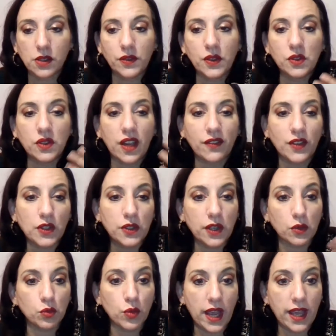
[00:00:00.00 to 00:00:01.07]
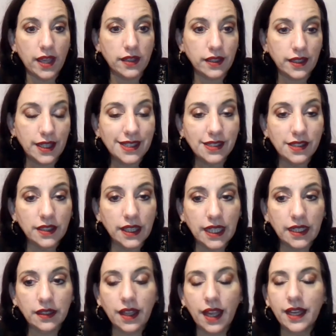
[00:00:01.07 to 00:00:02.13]
So if you if you get red
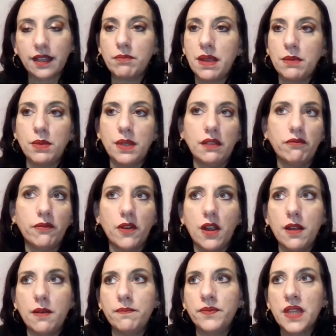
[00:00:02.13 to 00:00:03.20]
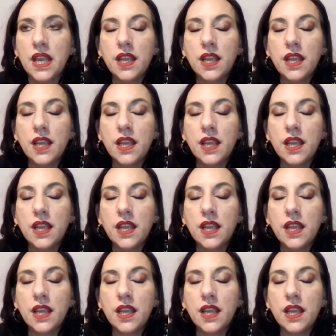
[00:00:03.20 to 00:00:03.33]
easily, like maybe from